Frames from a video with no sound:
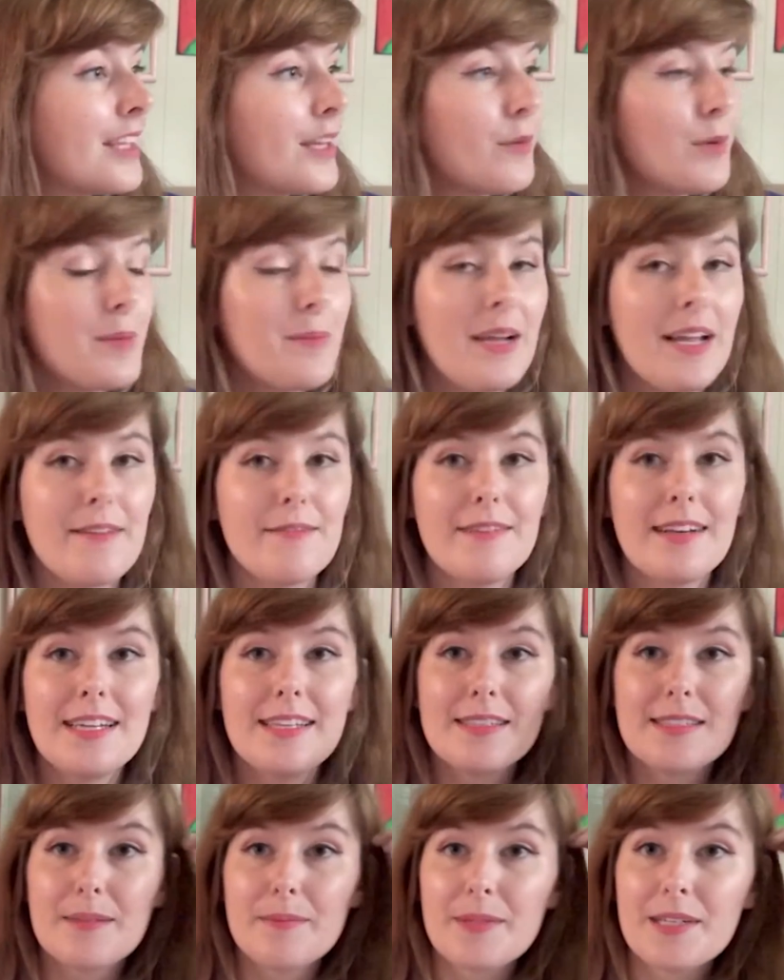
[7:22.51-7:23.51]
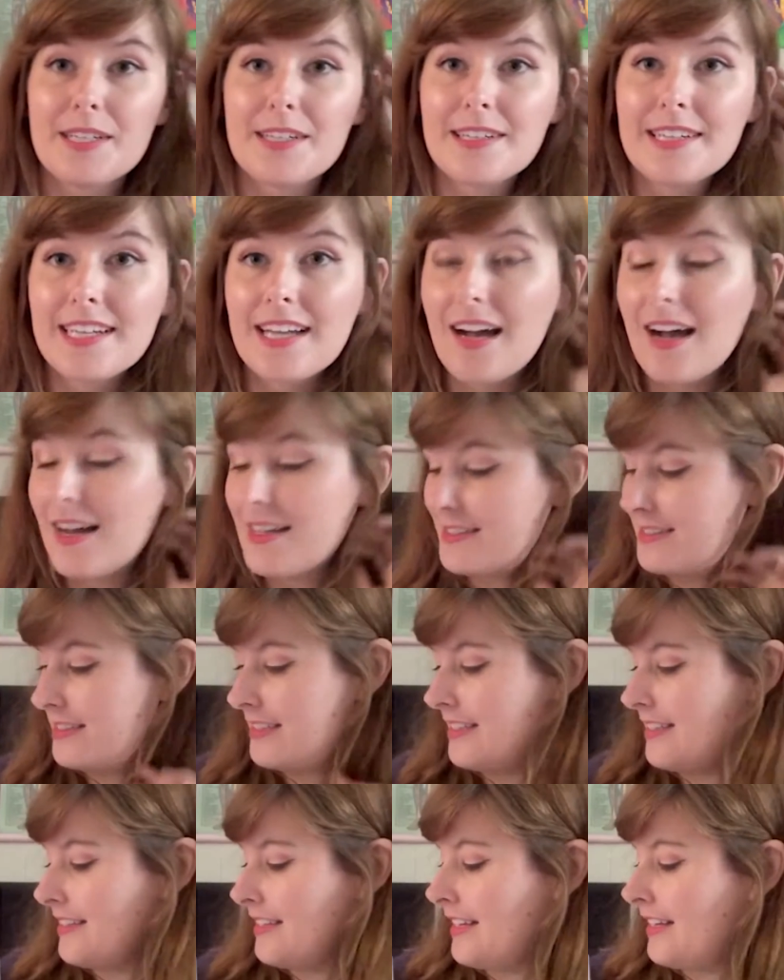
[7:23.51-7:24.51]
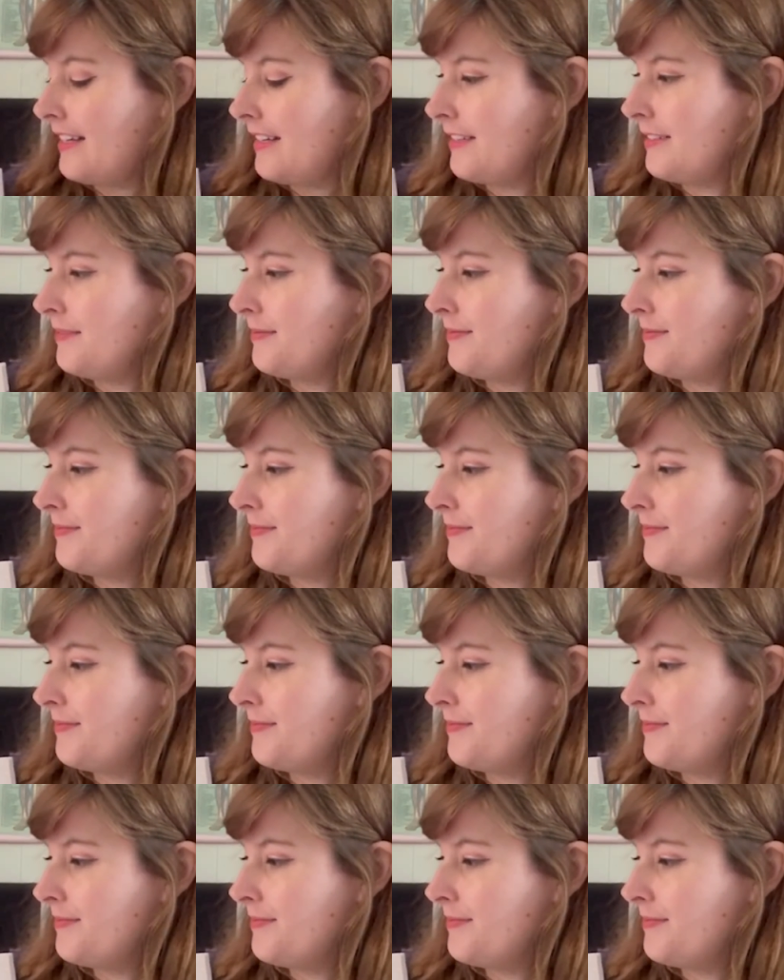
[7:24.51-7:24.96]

We might raise some curiosity there.